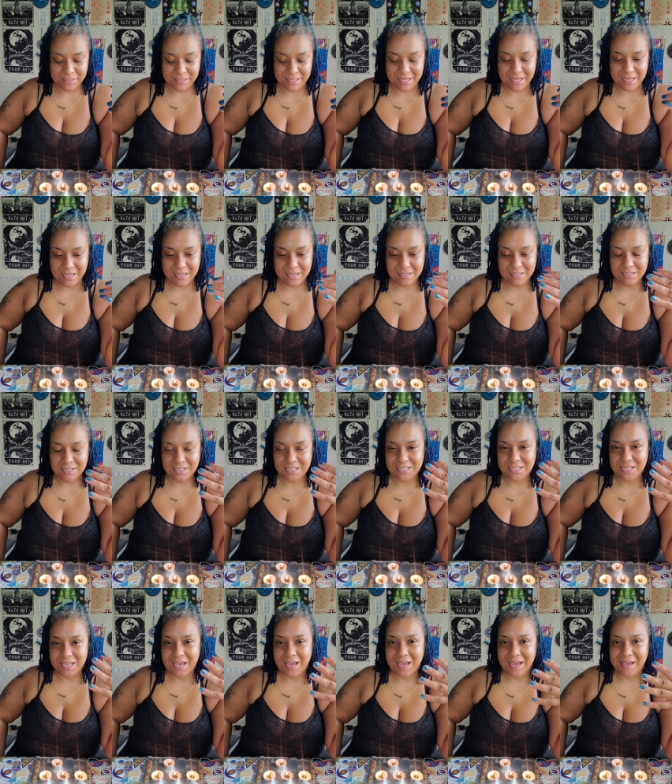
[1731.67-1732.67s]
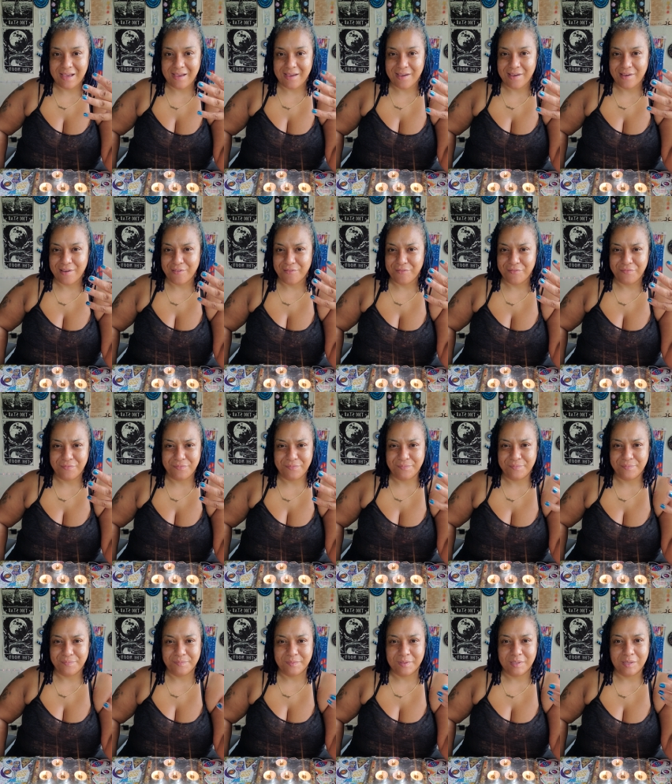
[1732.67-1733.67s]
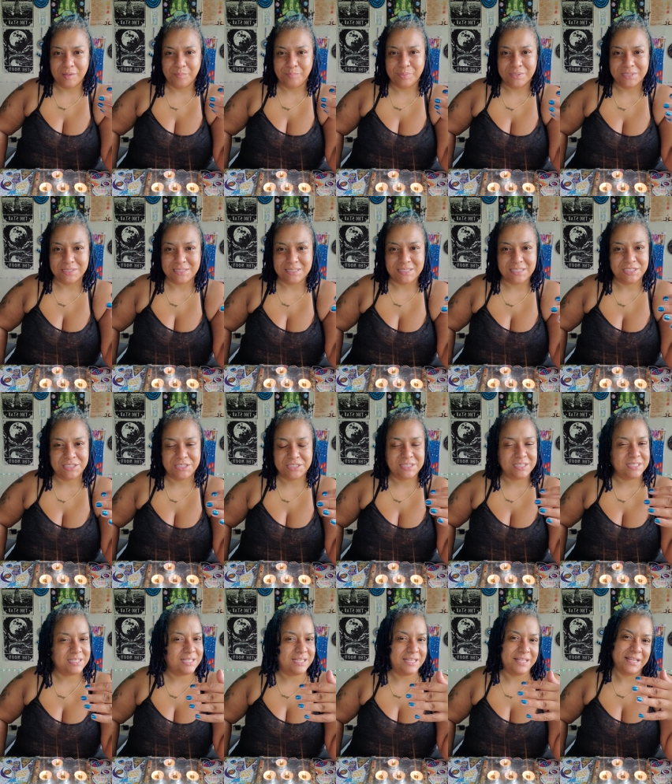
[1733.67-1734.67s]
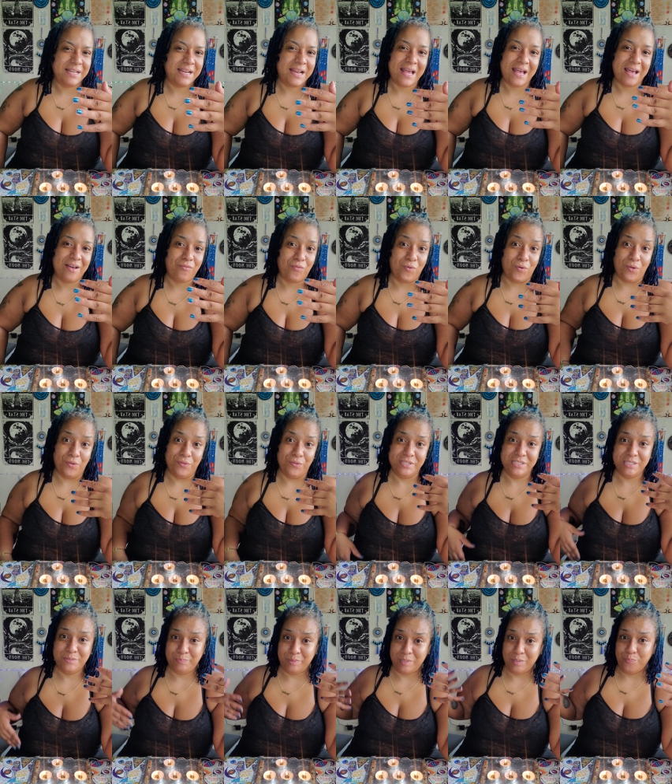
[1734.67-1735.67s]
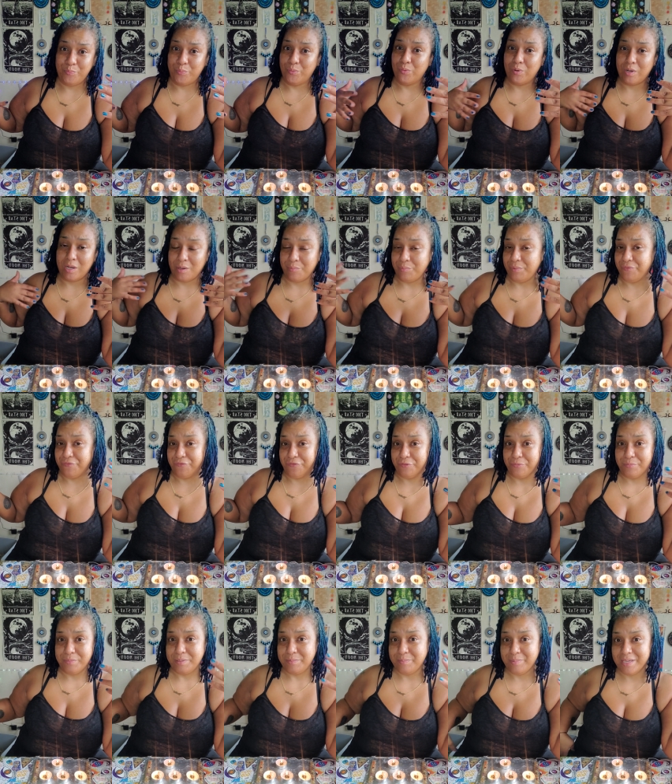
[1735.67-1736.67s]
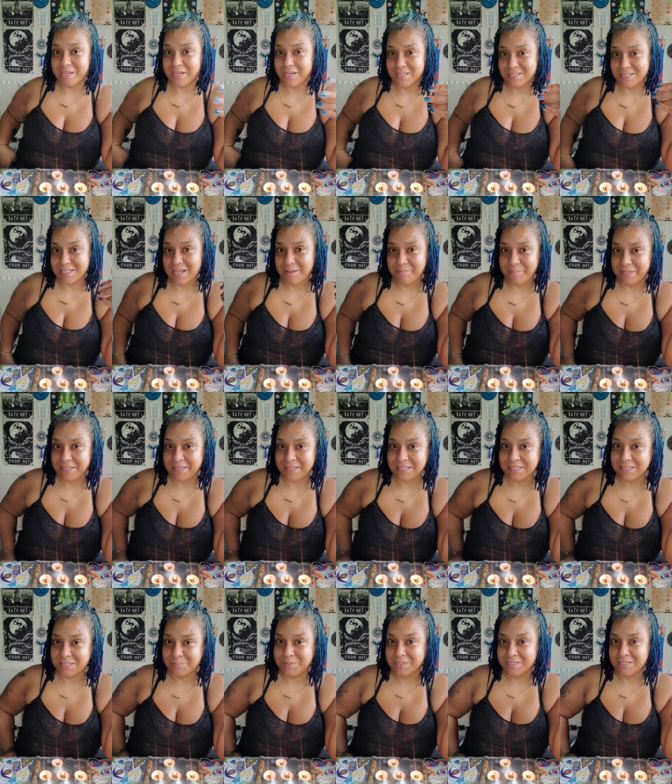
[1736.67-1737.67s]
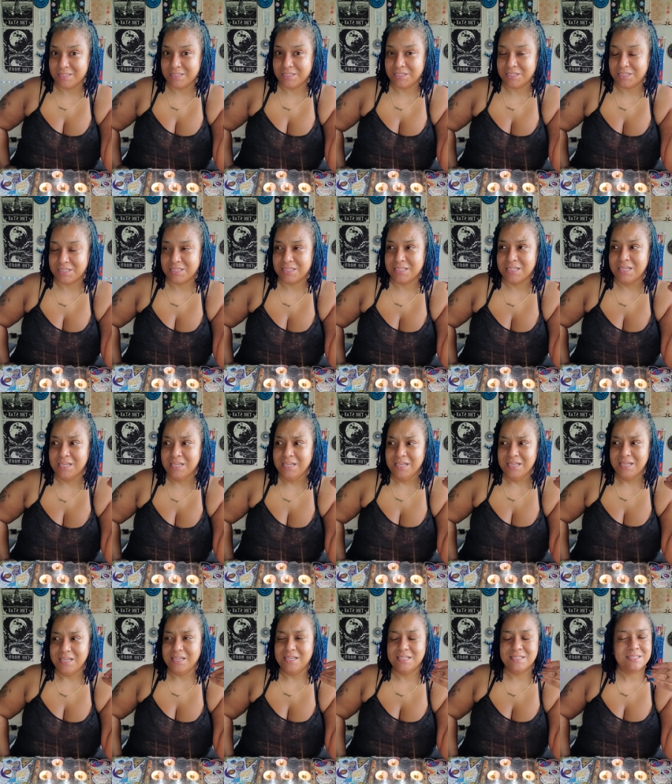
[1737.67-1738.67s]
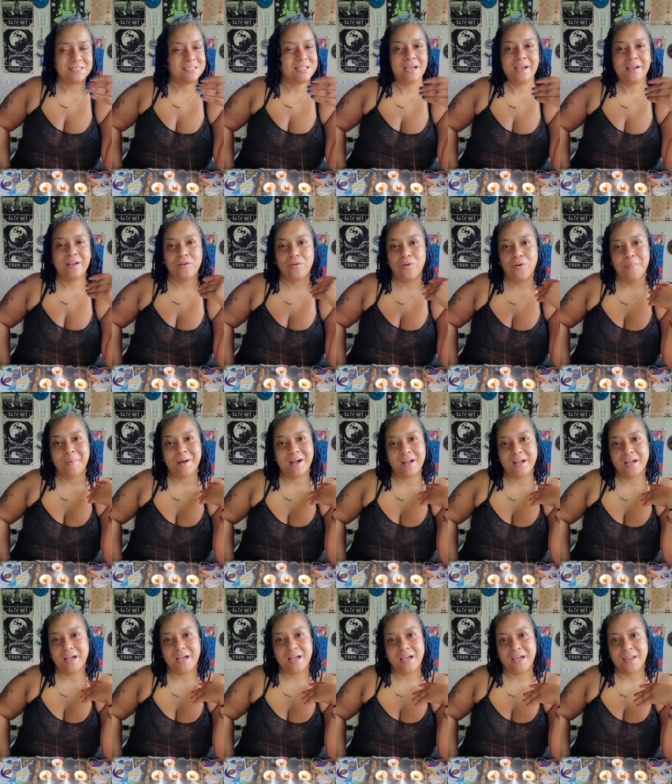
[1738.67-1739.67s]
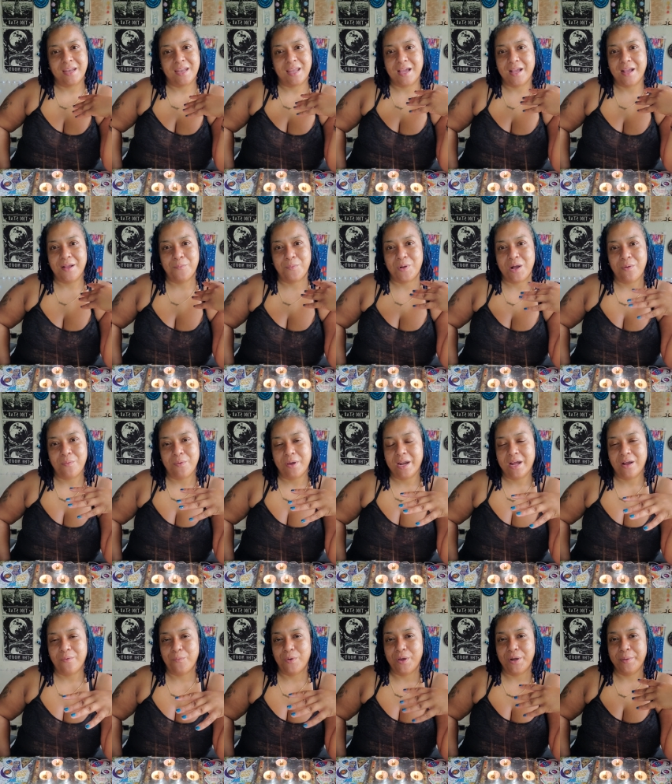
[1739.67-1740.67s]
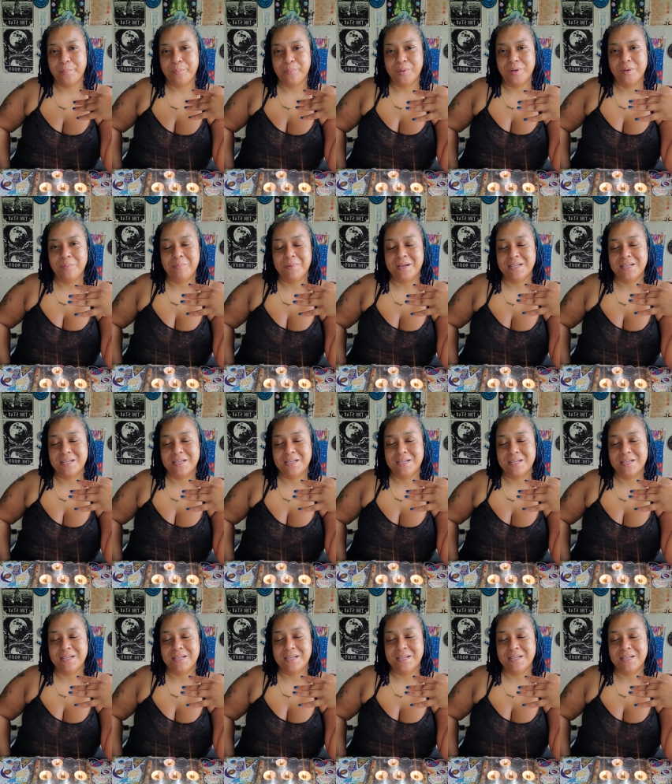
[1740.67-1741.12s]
than to have a position and have all these people coming for me because I'm in this position. It's like, oh my God. Why would I want to put